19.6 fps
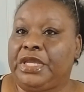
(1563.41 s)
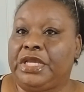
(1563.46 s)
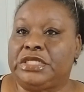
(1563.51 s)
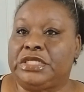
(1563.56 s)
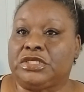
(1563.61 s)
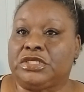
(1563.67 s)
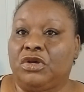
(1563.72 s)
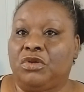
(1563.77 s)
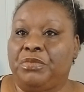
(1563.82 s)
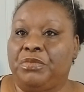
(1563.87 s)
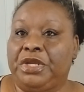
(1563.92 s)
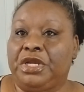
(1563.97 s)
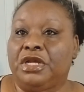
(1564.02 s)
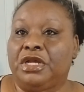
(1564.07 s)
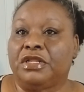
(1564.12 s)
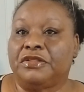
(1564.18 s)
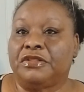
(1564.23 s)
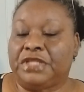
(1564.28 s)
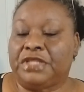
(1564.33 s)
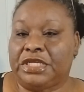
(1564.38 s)
It's going to be
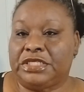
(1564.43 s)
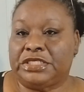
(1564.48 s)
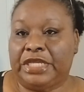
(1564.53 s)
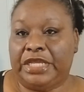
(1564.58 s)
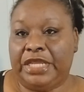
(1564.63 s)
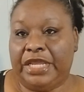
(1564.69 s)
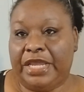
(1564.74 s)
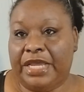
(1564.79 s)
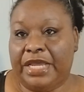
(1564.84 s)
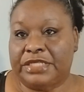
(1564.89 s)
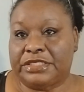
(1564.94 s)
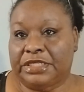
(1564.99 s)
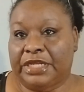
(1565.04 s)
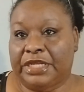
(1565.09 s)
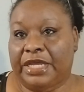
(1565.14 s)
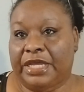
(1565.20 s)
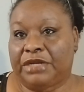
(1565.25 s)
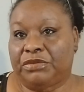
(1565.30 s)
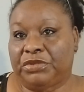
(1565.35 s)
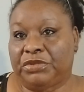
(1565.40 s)
other things that he has
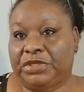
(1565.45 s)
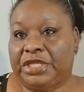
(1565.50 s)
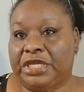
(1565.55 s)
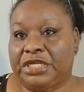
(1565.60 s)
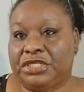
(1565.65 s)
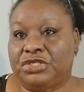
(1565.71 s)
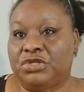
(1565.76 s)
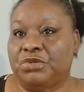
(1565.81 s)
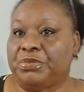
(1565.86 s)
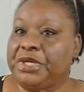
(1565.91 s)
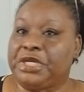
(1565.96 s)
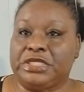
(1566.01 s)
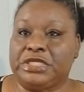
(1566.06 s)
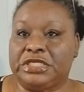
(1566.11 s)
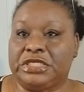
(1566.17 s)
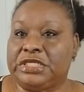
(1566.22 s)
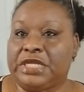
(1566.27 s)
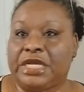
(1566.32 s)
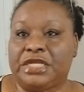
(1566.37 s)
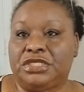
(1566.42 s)
aligned with that too, because
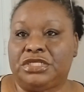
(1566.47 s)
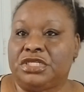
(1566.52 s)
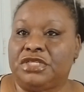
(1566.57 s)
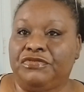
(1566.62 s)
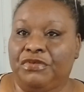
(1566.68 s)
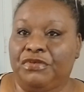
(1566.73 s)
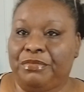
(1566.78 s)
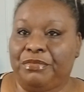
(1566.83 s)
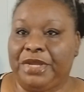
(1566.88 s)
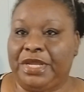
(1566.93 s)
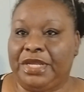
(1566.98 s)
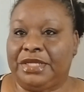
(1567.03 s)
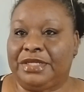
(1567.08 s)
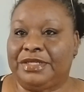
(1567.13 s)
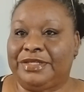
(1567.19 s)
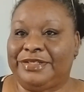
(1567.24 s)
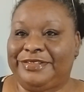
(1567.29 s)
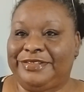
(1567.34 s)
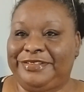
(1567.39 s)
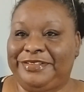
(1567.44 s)
it's not just for me.
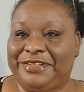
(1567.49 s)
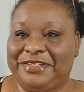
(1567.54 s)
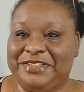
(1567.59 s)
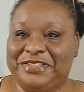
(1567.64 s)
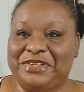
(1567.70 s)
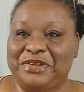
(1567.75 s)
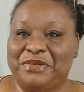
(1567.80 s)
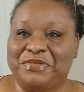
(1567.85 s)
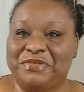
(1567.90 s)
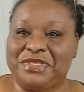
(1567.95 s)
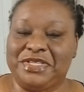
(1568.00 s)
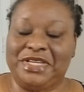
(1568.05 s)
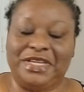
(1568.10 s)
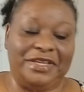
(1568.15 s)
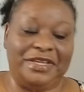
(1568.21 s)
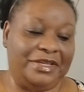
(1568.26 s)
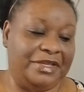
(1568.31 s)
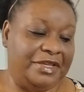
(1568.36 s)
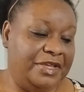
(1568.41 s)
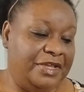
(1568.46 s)
You understand what I'm
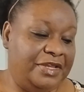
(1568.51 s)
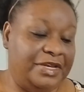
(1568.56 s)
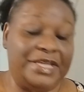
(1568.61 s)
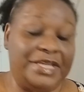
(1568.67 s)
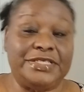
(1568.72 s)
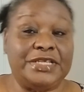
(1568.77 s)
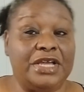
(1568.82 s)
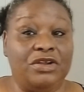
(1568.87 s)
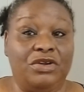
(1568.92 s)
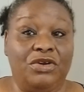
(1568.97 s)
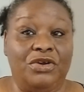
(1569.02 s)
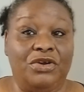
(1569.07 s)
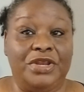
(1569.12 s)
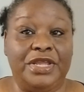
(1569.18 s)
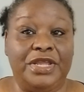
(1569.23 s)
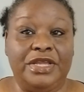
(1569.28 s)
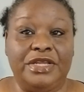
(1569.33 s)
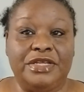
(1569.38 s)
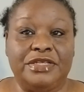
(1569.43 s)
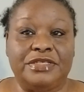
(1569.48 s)
saying? That's how
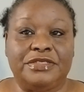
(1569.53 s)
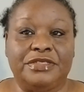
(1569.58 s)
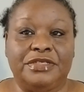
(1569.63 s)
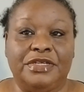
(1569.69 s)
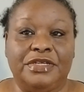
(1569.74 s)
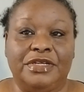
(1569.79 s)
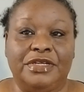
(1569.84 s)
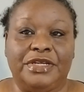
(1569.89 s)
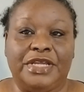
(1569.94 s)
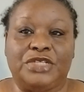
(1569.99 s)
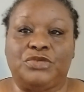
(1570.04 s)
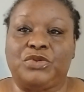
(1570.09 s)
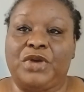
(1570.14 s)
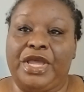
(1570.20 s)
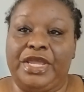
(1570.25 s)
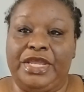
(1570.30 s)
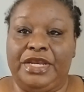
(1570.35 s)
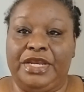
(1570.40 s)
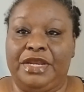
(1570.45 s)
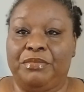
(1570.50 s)
God is. That's
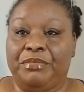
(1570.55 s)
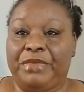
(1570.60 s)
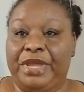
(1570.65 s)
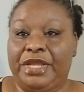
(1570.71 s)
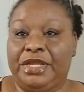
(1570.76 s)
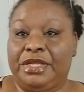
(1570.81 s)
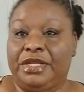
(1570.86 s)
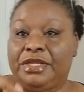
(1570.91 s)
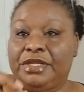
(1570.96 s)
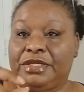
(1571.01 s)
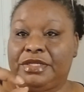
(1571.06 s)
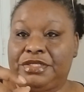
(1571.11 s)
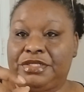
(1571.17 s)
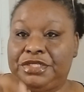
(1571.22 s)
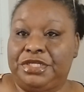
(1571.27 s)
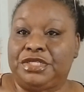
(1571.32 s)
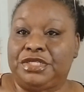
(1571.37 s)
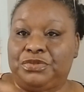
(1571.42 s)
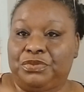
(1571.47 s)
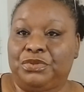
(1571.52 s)
why he didn't make
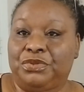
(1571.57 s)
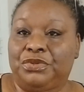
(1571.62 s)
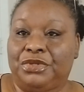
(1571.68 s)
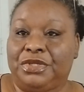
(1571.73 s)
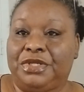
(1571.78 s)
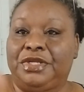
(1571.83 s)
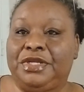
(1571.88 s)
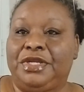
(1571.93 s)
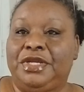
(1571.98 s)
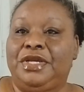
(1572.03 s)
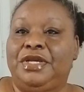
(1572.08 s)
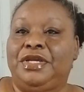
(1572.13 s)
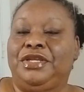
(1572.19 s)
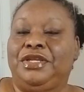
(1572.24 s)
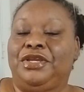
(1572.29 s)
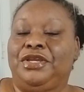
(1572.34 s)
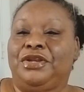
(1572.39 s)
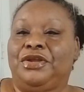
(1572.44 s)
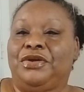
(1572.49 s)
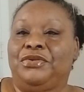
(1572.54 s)
just one.
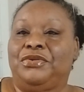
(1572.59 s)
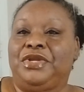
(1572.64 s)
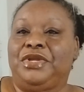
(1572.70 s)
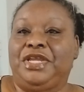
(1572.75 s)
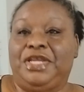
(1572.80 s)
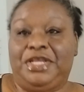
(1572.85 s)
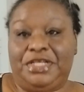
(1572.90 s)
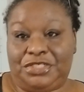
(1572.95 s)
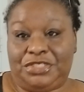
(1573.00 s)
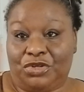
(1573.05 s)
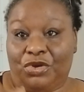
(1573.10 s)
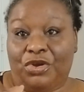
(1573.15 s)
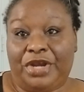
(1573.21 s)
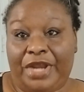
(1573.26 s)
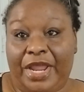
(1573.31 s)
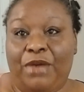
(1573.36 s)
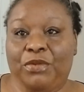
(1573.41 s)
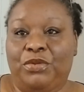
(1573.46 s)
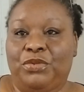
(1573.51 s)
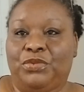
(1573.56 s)
He
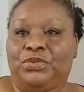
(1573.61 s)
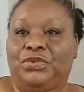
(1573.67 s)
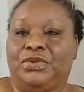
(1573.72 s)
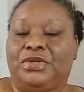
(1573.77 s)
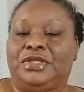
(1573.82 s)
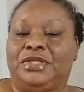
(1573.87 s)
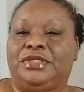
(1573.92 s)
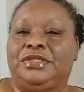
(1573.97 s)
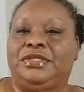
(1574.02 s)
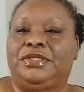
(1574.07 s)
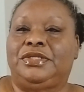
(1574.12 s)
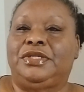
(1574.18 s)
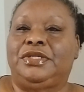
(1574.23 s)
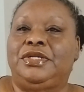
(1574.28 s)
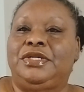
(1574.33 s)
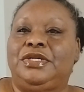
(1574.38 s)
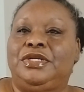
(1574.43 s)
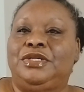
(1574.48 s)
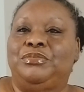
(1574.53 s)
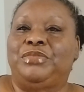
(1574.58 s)
started out with one,
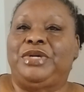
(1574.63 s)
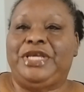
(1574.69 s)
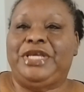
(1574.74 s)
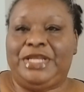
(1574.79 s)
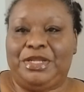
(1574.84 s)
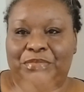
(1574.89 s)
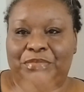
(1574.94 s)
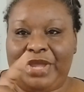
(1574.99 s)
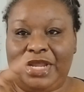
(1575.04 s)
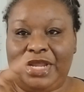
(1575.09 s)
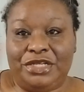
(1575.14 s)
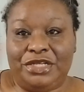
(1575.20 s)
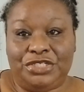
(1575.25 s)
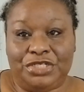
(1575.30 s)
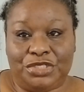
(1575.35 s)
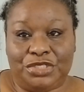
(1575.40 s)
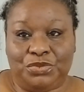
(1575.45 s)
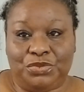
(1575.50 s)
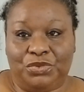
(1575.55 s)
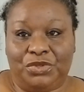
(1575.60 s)
but he didn't make
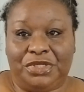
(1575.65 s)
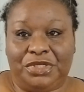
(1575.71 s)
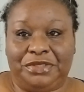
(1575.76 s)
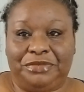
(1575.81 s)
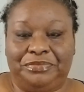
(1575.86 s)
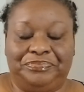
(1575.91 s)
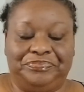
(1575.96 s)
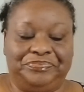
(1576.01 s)
just one.